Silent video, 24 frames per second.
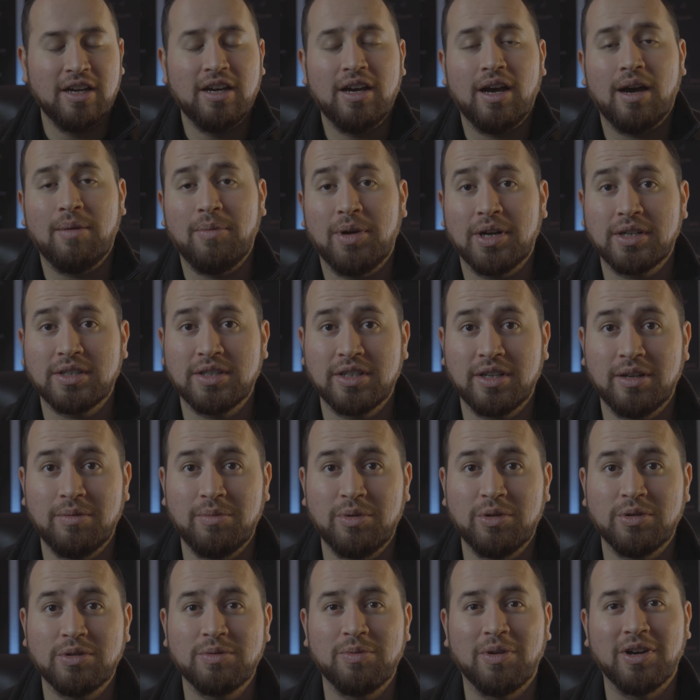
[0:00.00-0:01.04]
I'm actually going to be
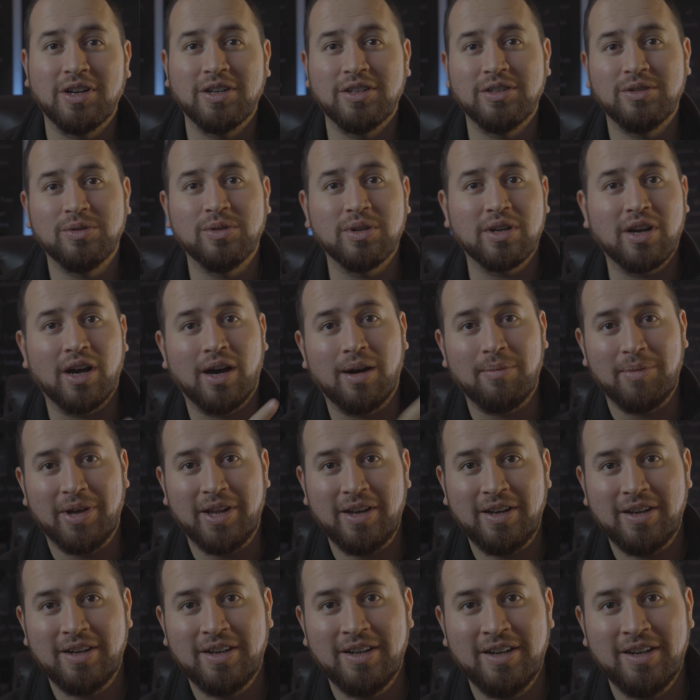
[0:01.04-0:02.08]
responding to a comment